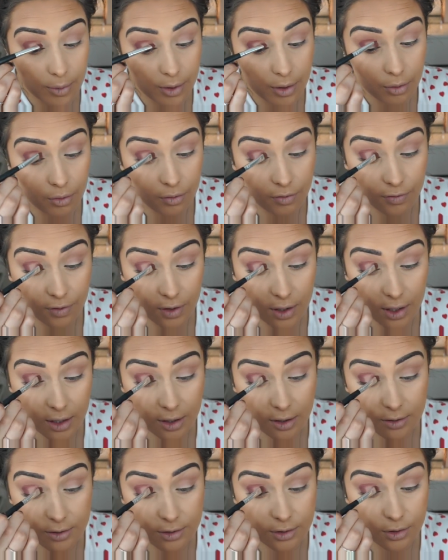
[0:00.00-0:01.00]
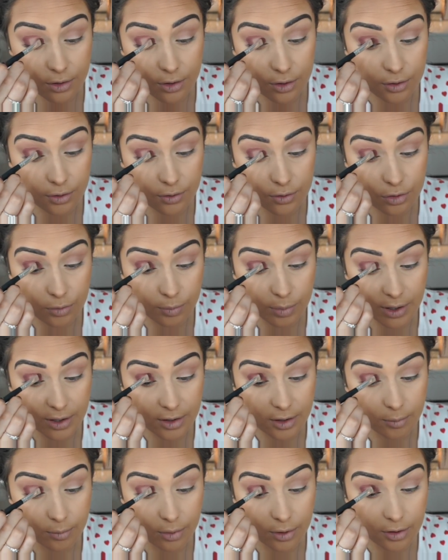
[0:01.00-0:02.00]
but not fully, because you can use your
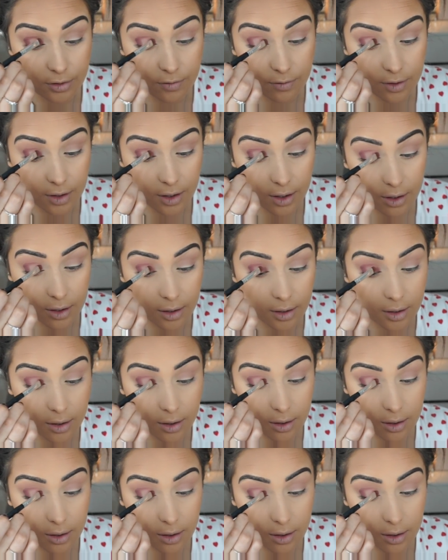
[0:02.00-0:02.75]
blending brush for that.